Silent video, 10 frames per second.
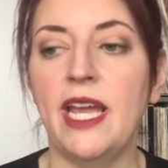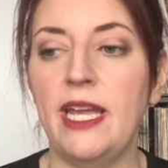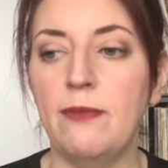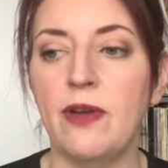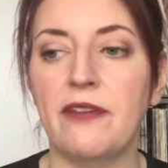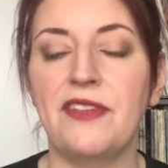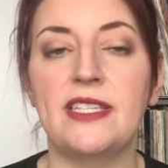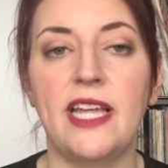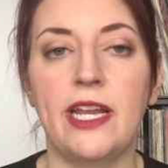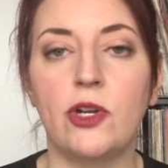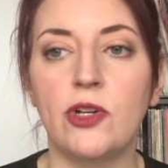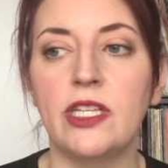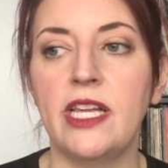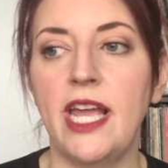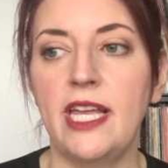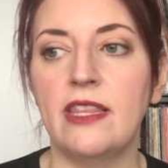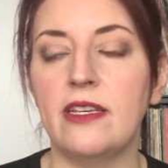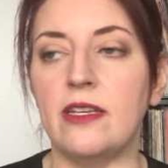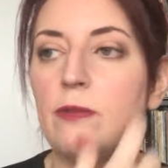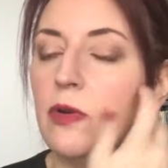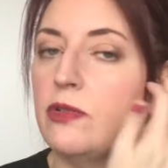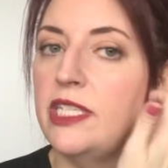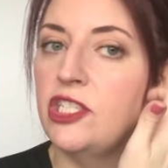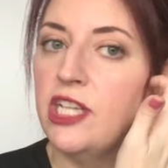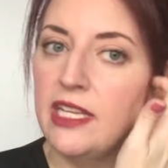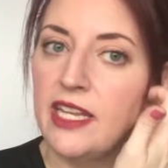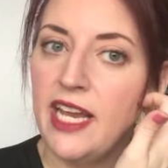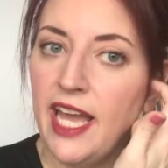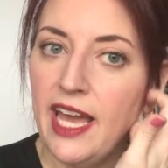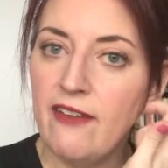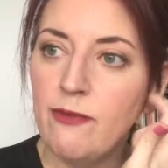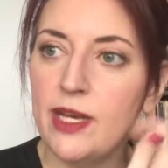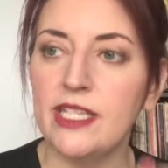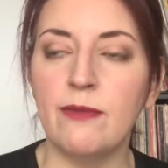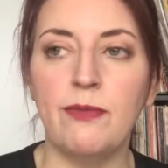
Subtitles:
I hate breakfast, and I currently hate the protein shake that I have, but it's a